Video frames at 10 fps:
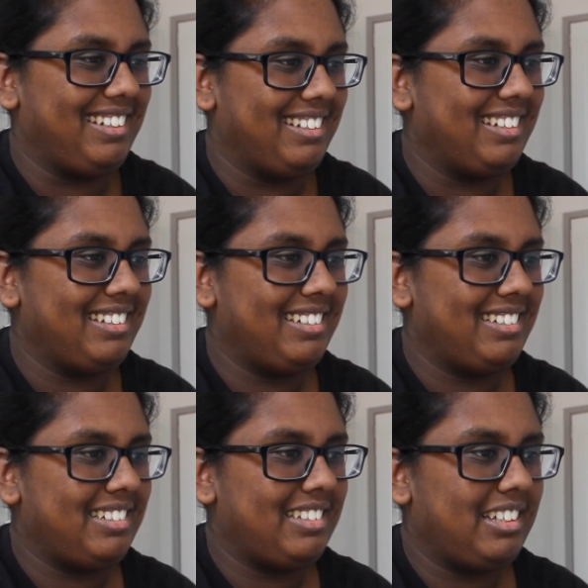
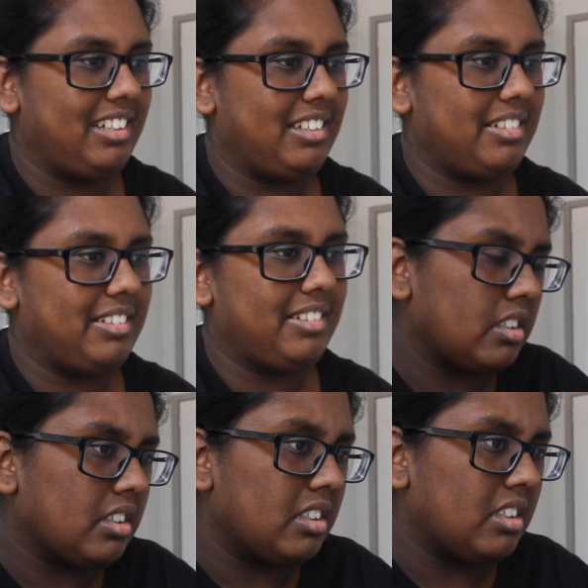
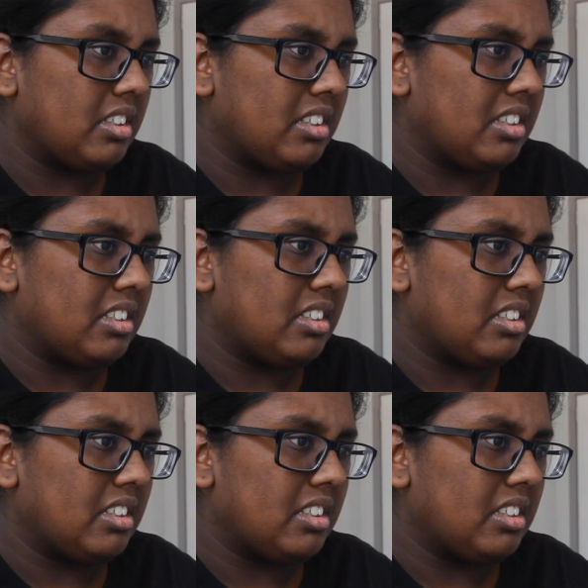(silence)